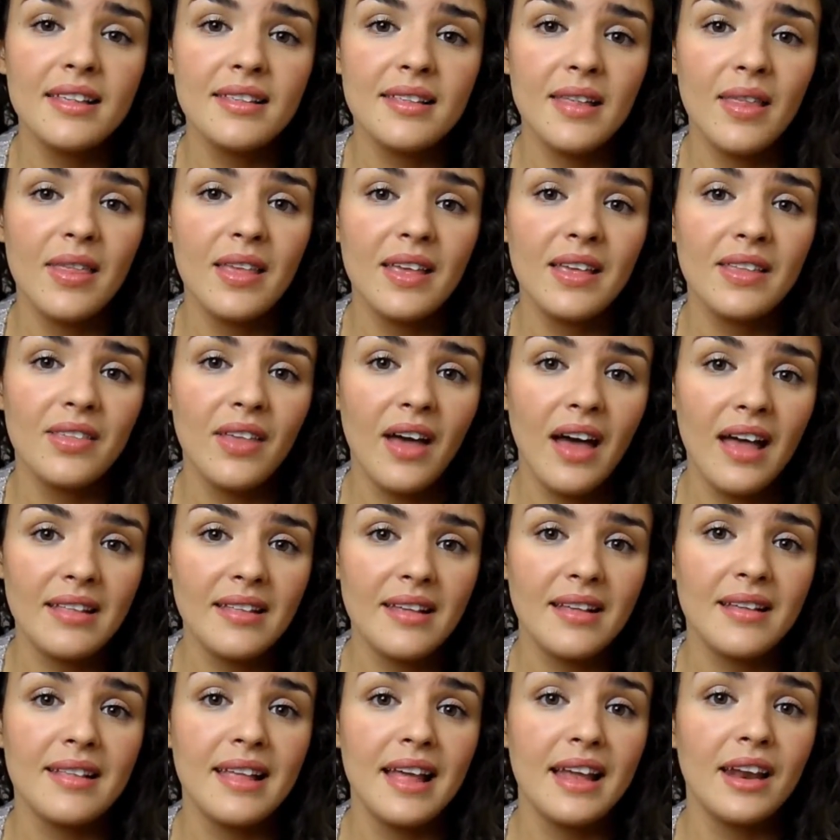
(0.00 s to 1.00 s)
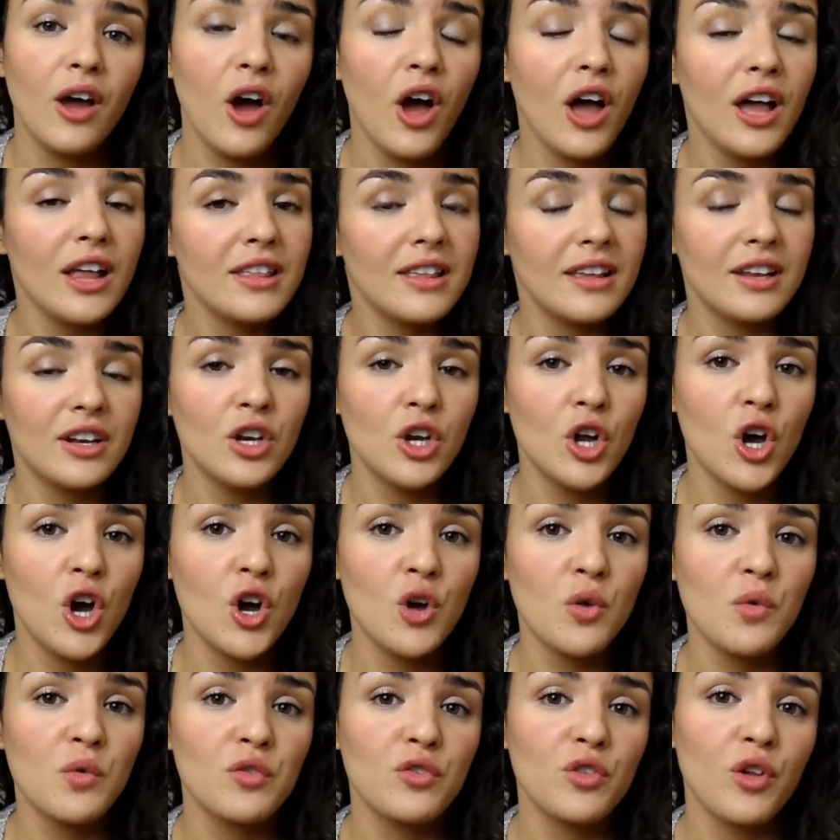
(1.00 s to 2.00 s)
it's something that, as I said, I didn't
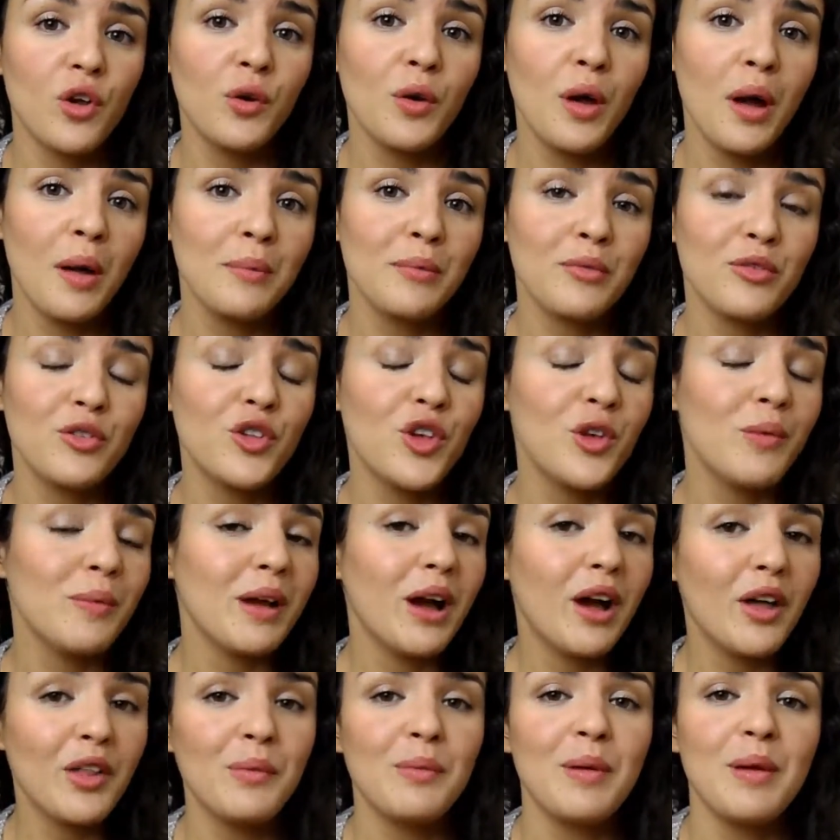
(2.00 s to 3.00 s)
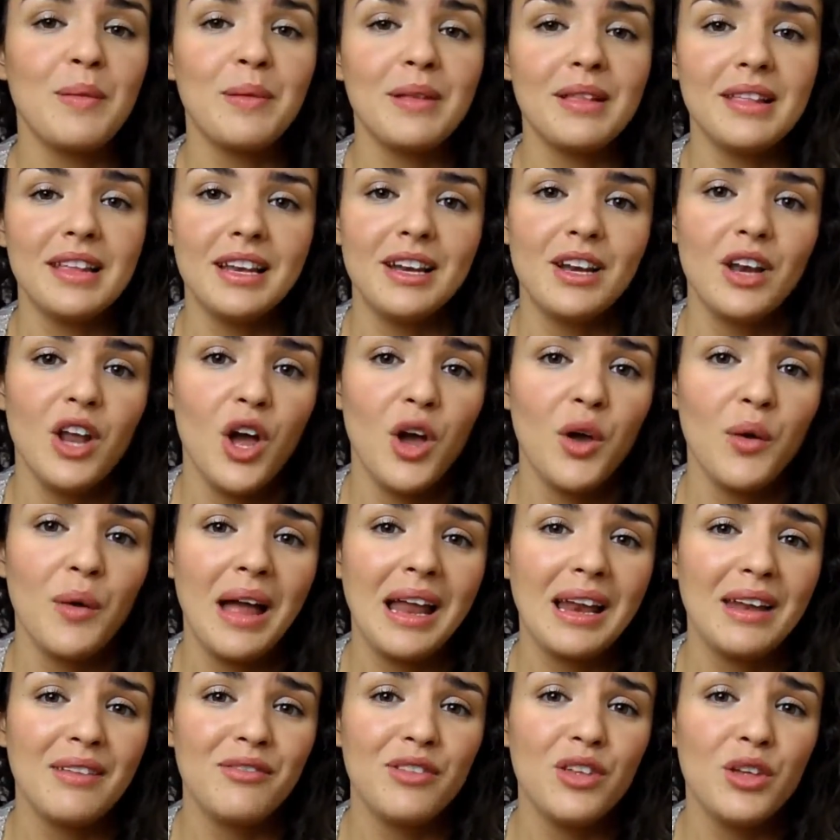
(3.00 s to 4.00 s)
know, so I'm assuming other people didn't know.
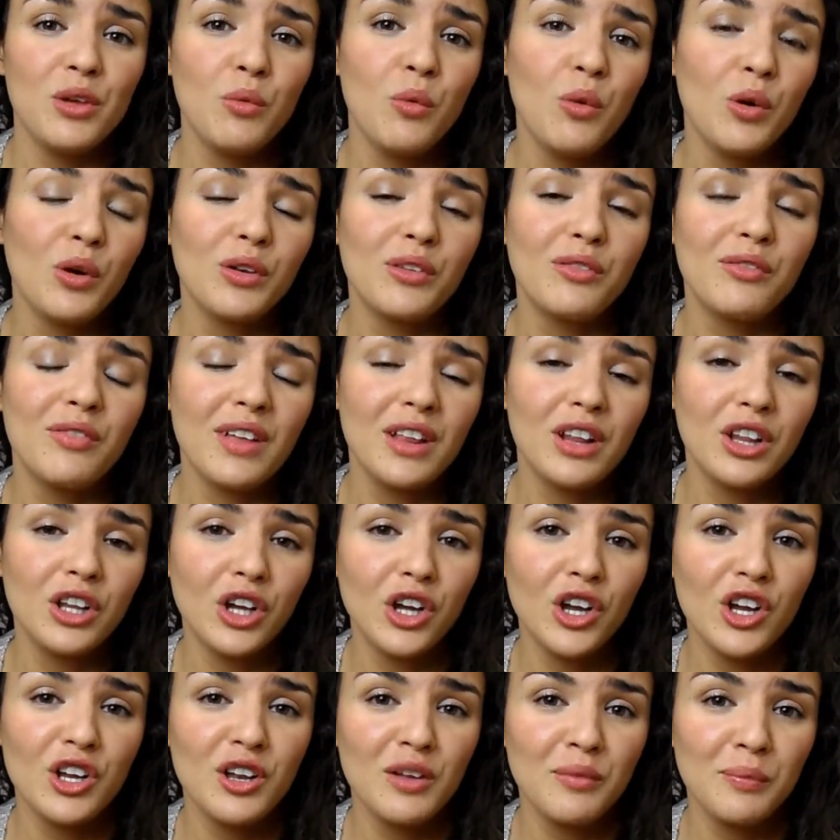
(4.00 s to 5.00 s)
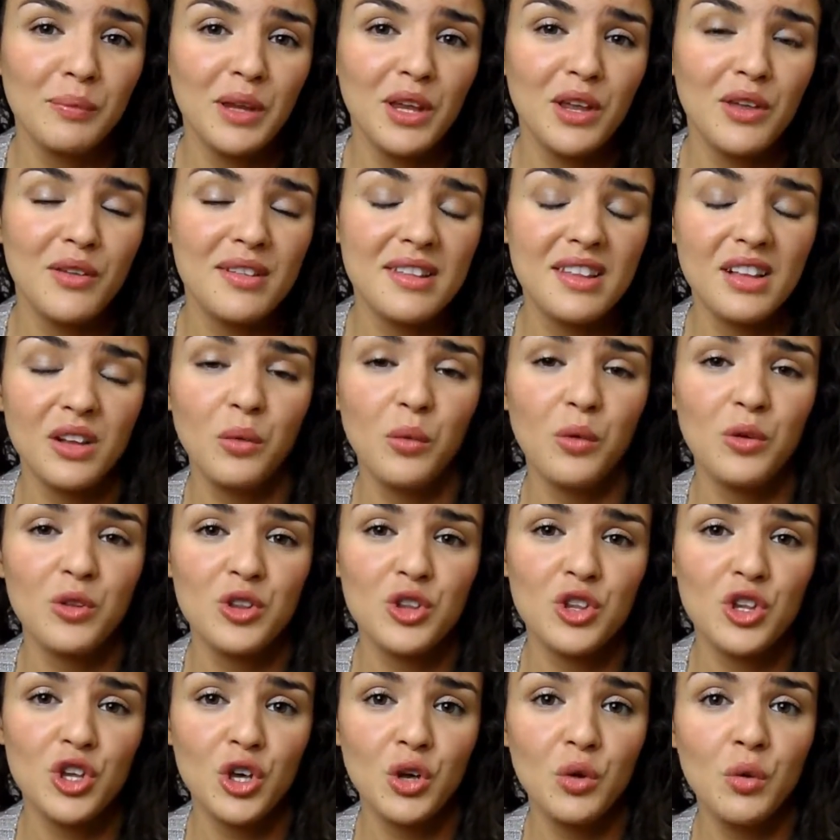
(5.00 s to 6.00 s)
And if you want to feel good but you still
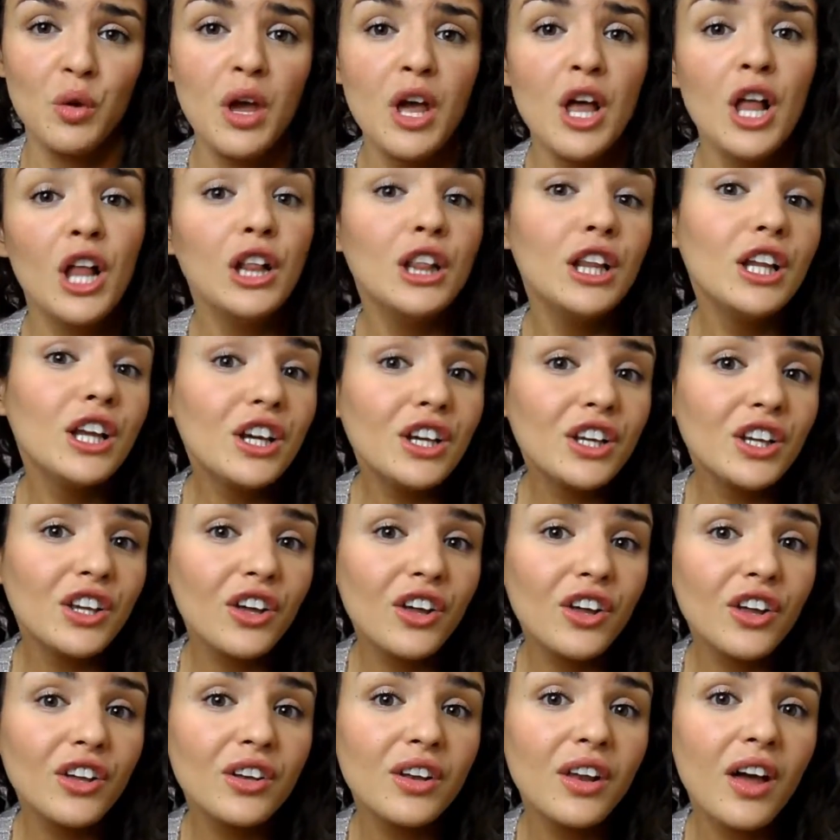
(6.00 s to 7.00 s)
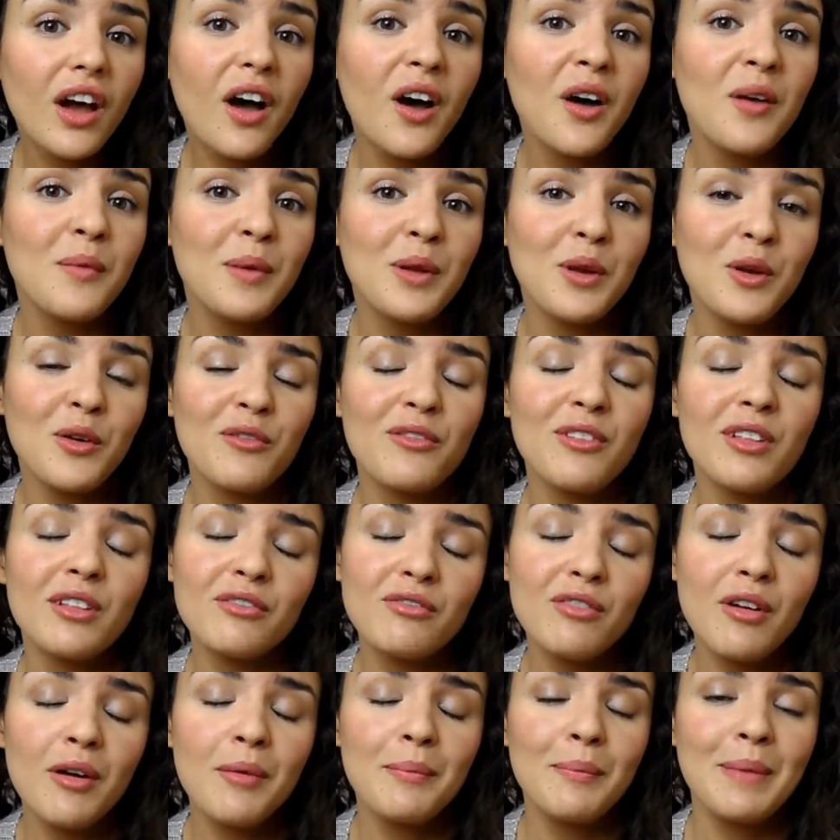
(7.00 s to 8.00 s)
want to look good and not
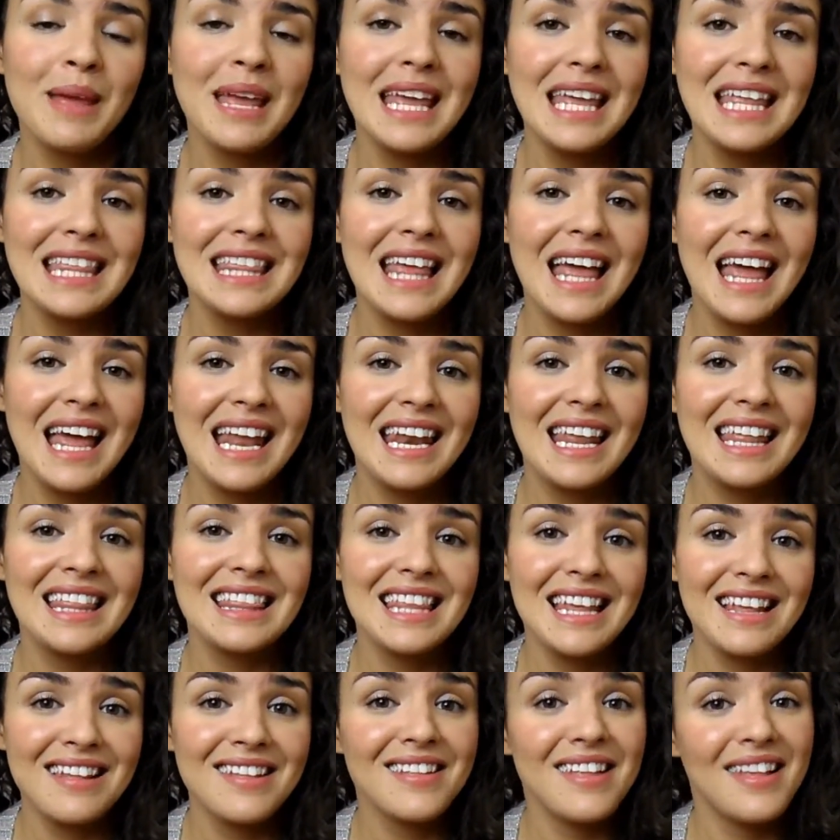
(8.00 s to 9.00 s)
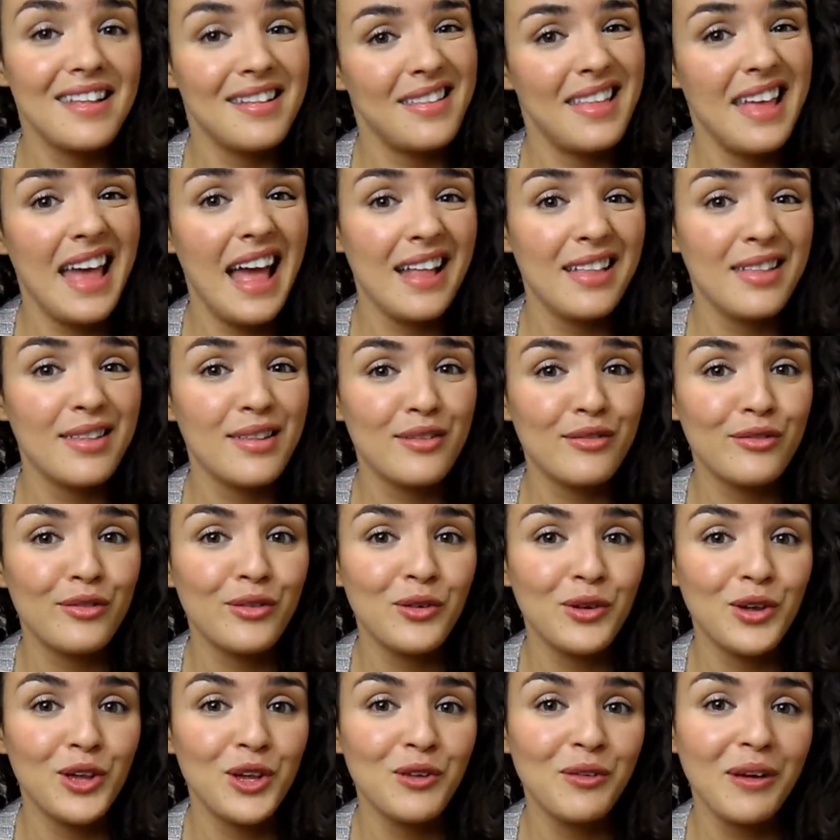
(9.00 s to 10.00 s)
feel frumpy, then this is the answer
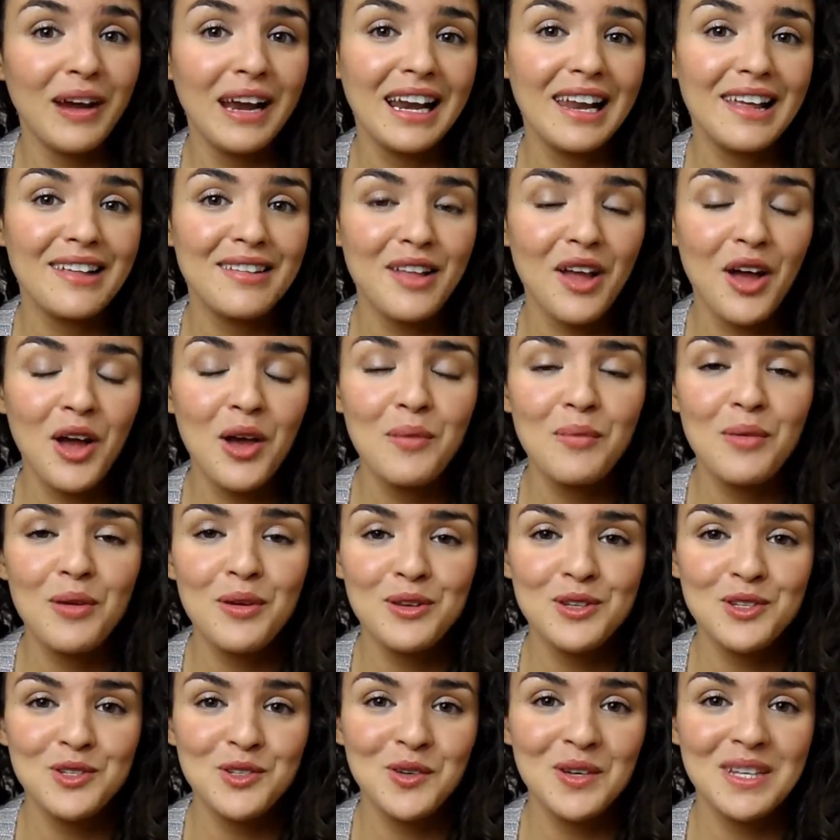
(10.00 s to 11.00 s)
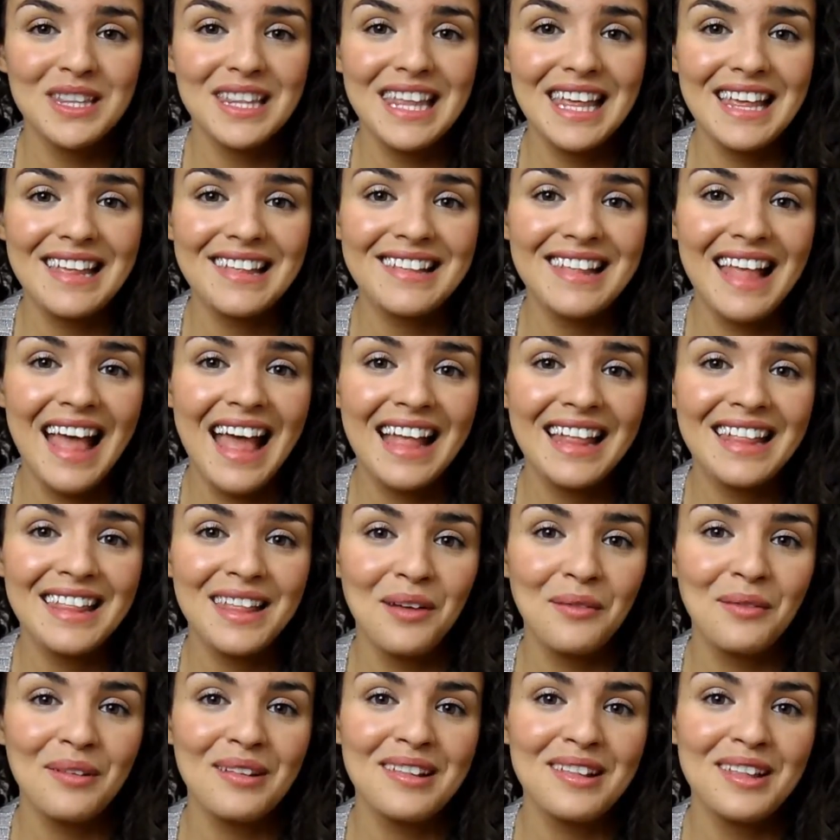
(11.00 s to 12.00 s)
for you, really. So I hope you enjoyed this,
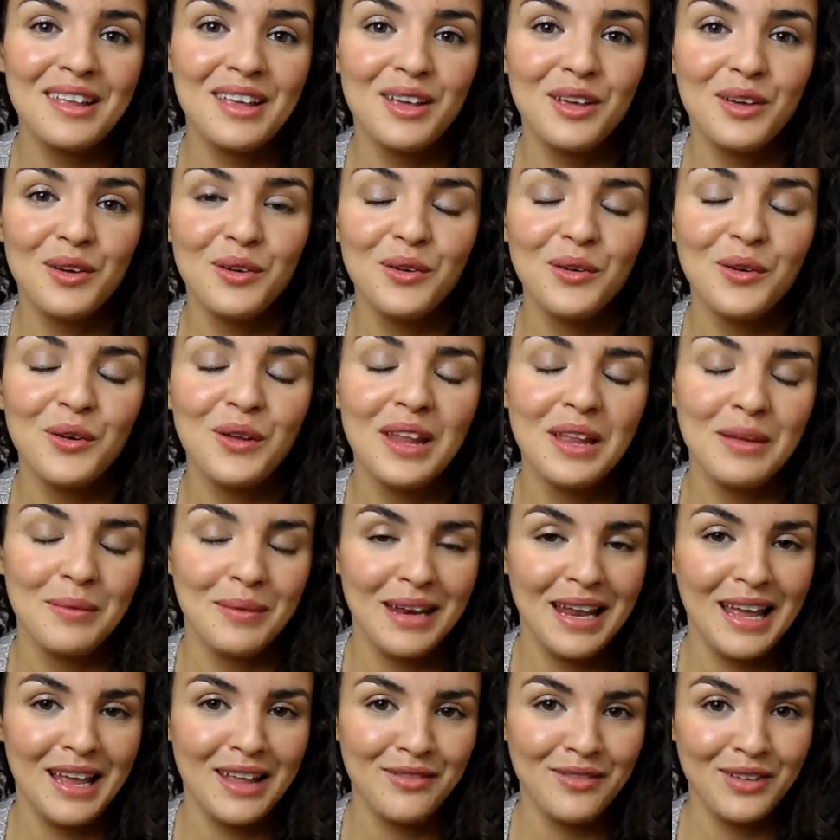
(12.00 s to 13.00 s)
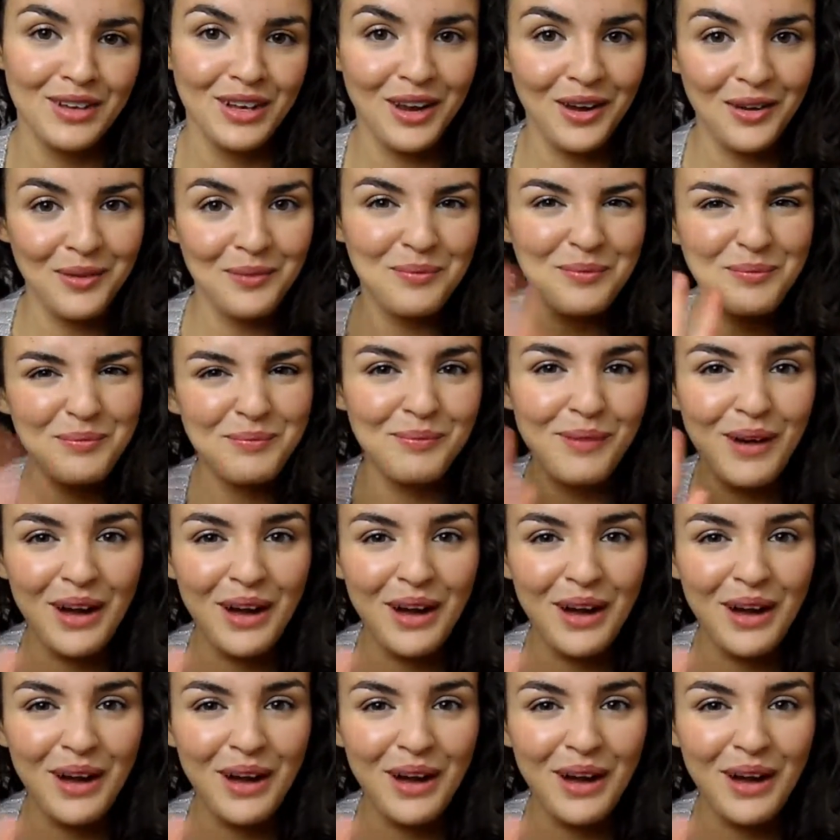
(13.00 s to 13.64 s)
and I will see you all in my next video.